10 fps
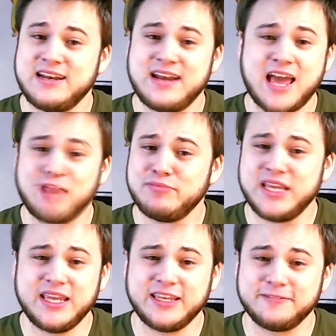Not
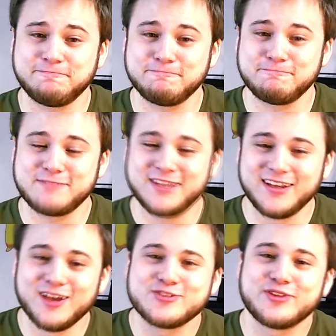me.
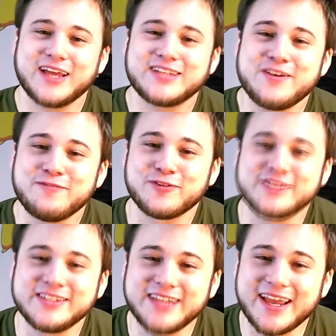So that's it for
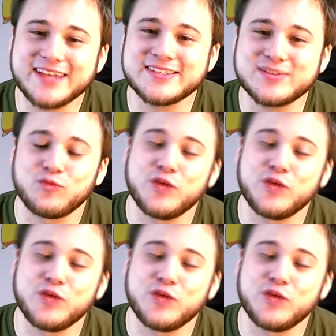today's